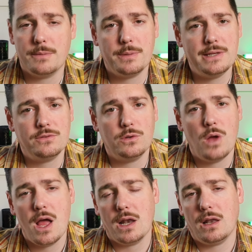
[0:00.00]
but please
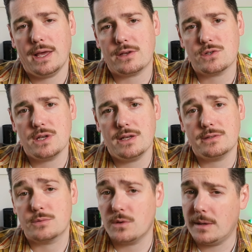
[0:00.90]
do like, share,
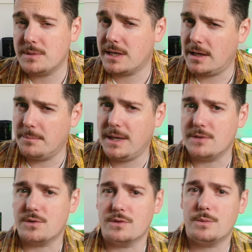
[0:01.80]
subscribe, check out the
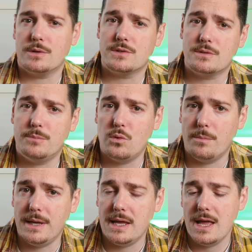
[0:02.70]
Patreon as well to
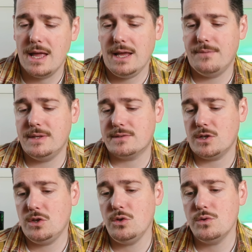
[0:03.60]
support me in this
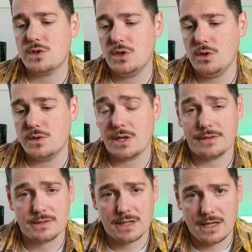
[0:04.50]
huge
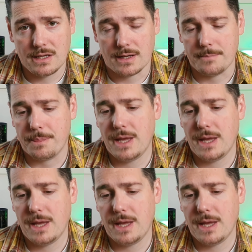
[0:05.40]
undertaking.